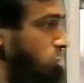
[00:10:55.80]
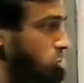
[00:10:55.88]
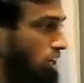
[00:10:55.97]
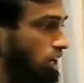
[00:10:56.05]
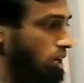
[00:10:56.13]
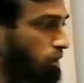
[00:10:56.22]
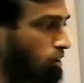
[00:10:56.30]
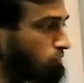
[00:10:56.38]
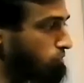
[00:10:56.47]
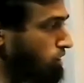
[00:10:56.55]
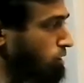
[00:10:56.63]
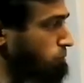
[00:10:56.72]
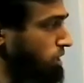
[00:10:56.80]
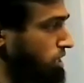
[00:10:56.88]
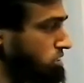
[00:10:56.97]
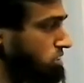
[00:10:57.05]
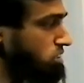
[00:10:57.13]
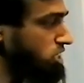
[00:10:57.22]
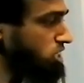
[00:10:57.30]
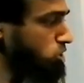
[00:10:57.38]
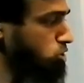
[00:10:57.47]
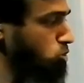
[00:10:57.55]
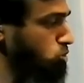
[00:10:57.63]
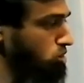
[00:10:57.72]
So amount for a month,
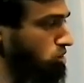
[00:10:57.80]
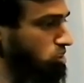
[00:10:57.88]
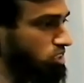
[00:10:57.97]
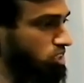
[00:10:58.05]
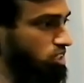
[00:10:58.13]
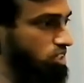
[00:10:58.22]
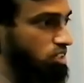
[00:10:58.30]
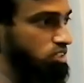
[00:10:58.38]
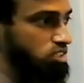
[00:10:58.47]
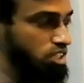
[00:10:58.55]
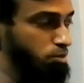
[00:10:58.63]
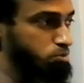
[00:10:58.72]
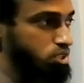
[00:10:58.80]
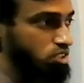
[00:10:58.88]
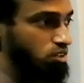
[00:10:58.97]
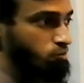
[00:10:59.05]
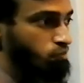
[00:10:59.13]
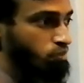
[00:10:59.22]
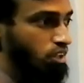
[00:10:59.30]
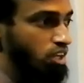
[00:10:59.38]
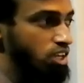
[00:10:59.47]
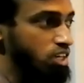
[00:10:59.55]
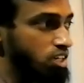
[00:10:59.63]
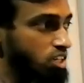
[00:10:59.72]
these two steps,
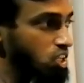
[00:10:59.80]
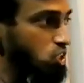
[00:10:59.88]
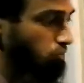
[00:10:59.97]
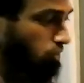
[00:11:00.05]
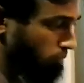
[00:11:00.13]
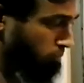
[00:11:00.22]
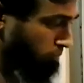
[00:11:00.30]
interest for a